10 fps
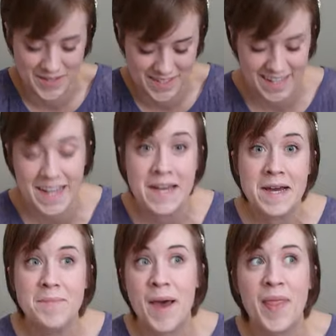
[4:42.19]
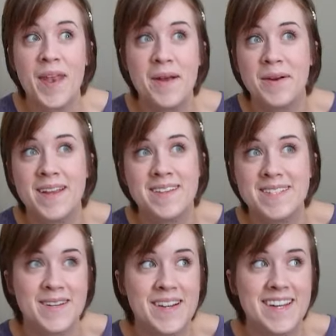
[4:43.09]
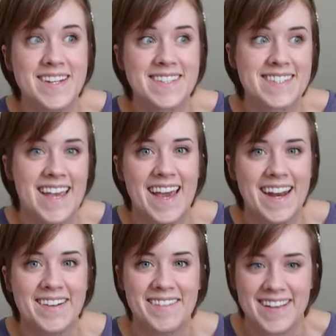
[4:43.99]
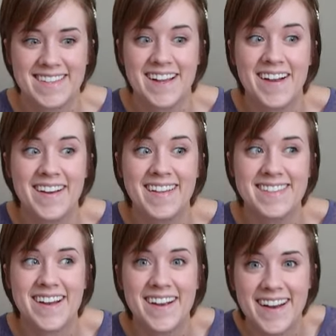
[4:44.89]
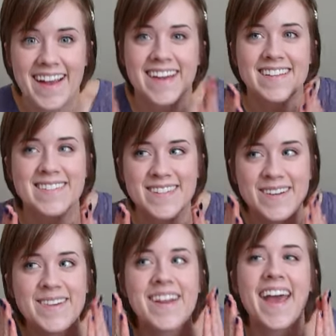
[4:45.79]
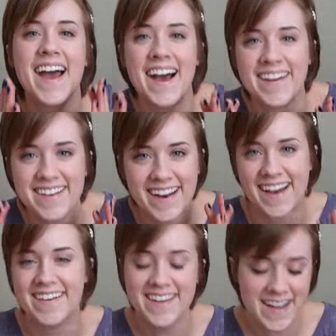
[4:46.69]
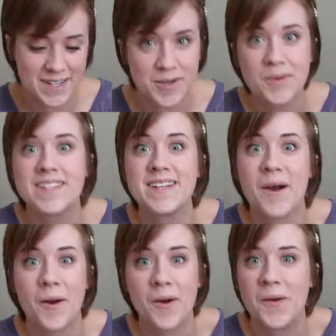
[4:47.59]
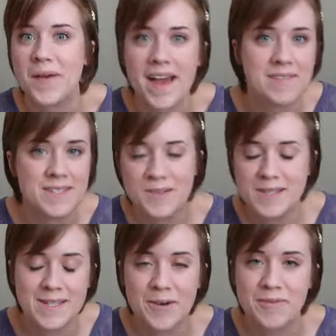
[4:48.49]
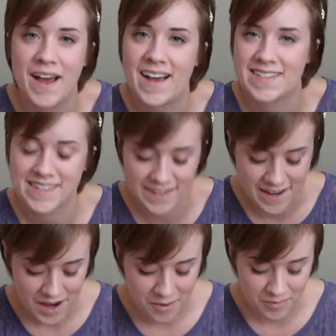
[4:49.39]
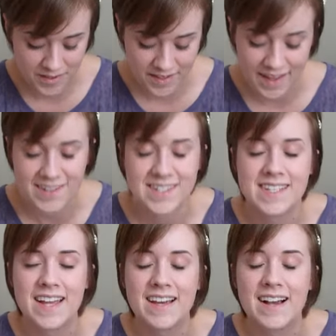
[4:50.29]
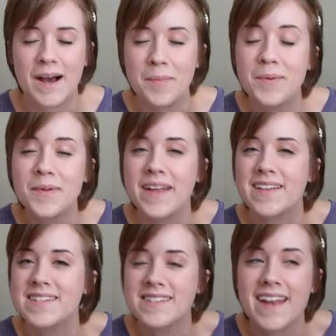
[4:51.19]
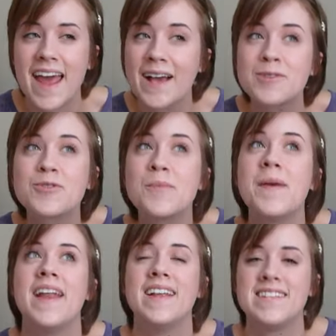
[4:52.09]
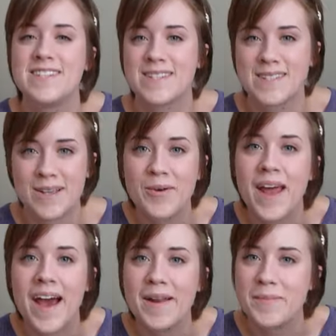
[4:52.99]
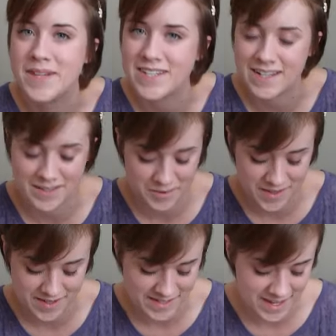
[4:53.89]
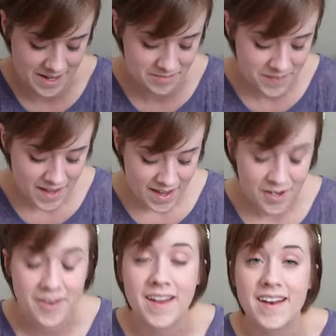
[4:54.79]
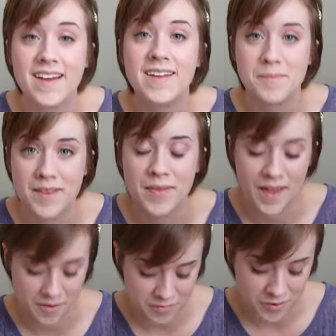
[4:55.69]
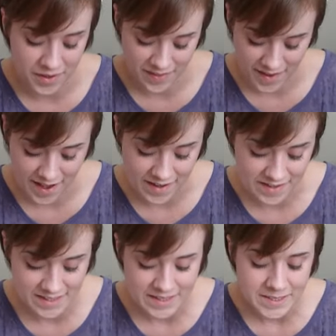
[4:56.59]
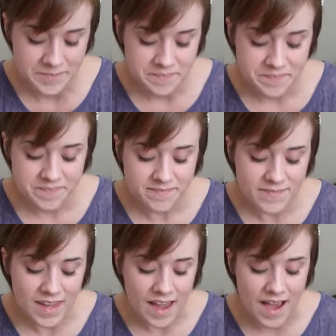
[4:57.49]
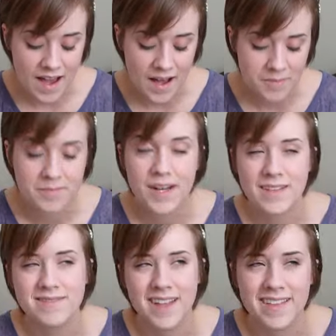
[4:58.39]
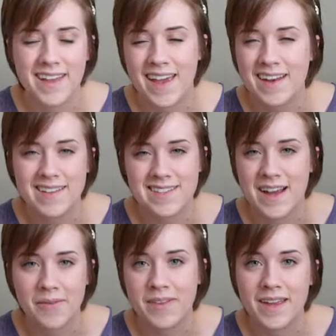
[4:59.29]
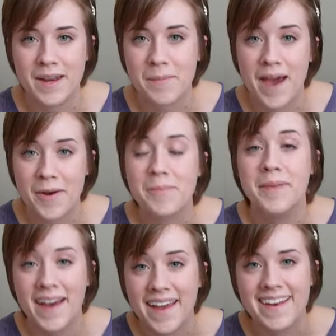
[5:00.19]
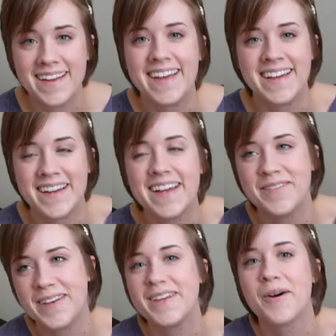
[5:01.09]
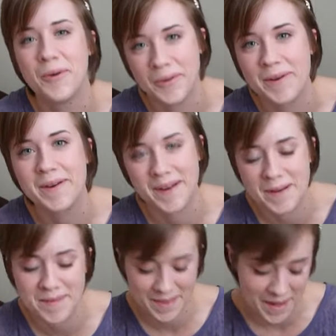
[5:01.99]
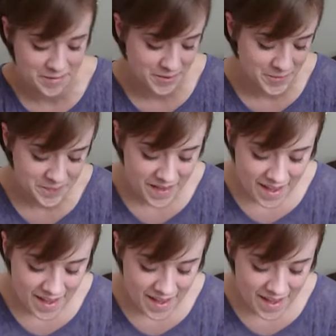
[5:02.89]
She's like, Bethany, what are you doing to your skin? I'm like, sorry, I gotta slow down, you know, because they're always in a hurry. We have to do it so fast, and really like just take a couple, like just an extra minute to just slow down and be gentle with your skin. You're gonna be thankful in the end. Well, not the end, it's not really going to matter, but when you're older, you're going to be thankful.